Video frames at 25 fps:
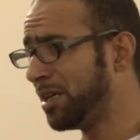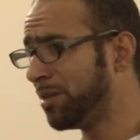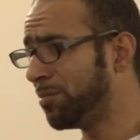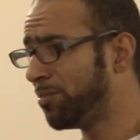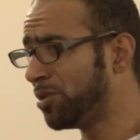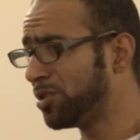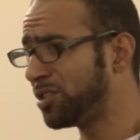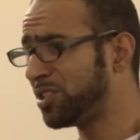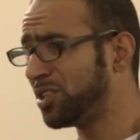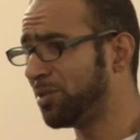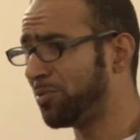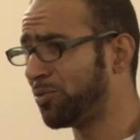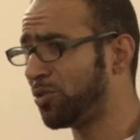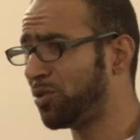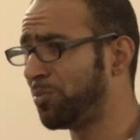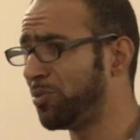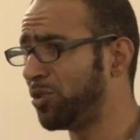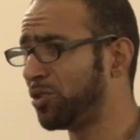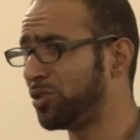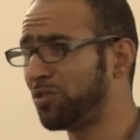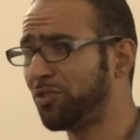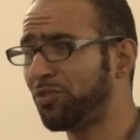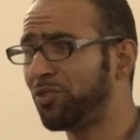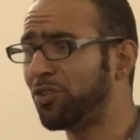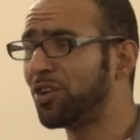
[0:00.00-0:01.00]
Muslim
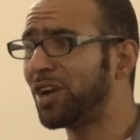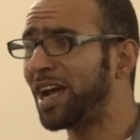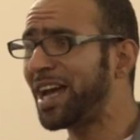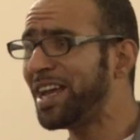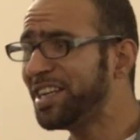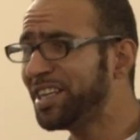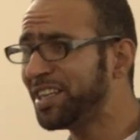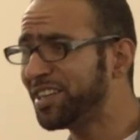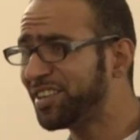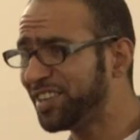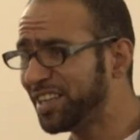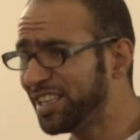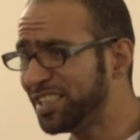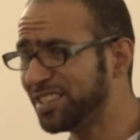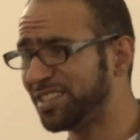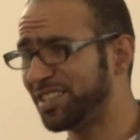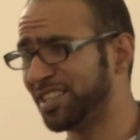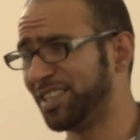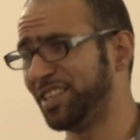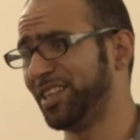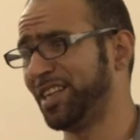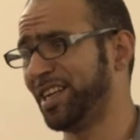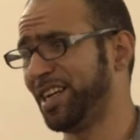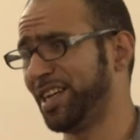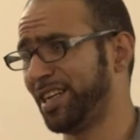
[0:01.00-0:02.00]
community for any
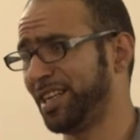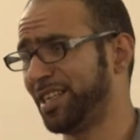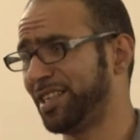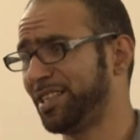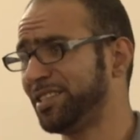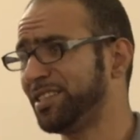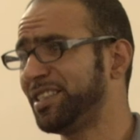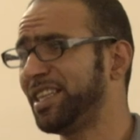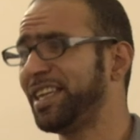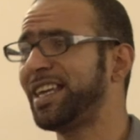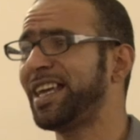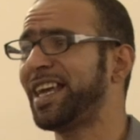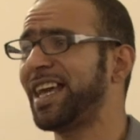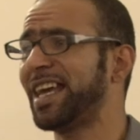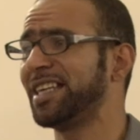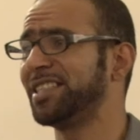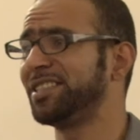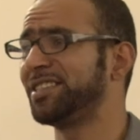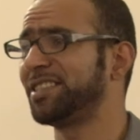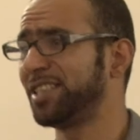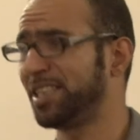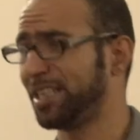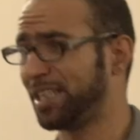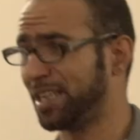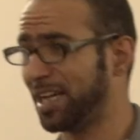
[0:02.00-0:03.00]
reason. Like they can
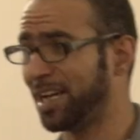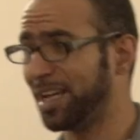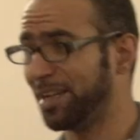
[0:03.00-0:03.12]
seek.